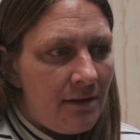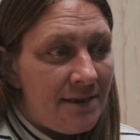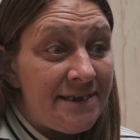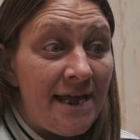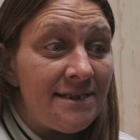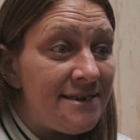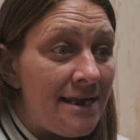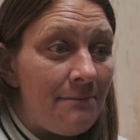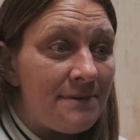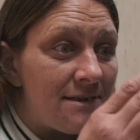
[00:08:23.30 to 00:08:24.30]
2
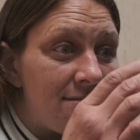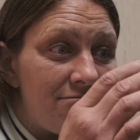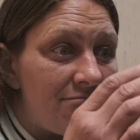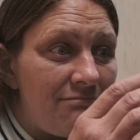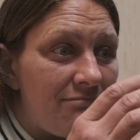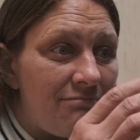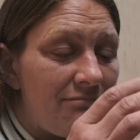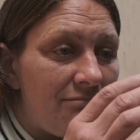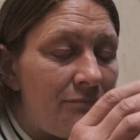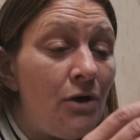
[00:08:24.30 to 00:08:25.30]
steps
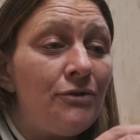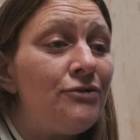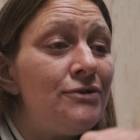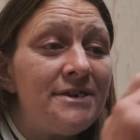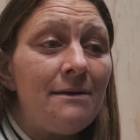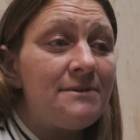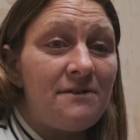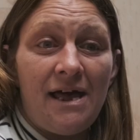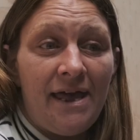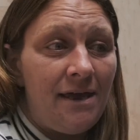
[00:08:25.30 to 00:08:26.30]

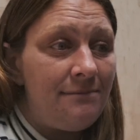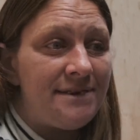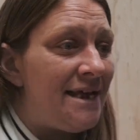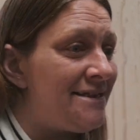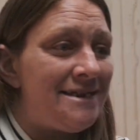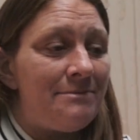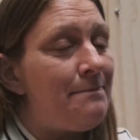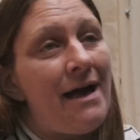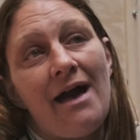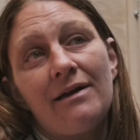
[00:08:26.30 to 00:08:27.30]
ahead, 10 steps
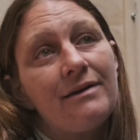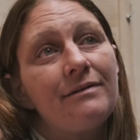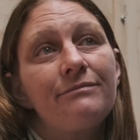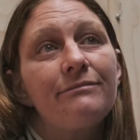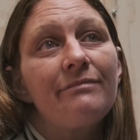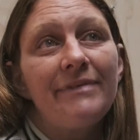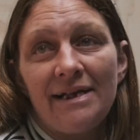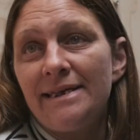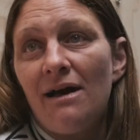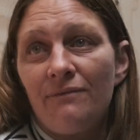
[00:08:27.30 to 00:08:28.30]
back.
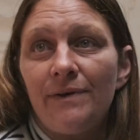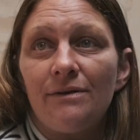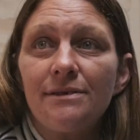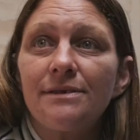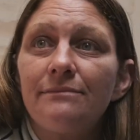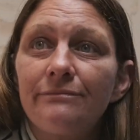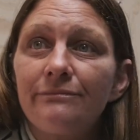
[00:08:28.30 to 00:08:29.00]
That's how it feels.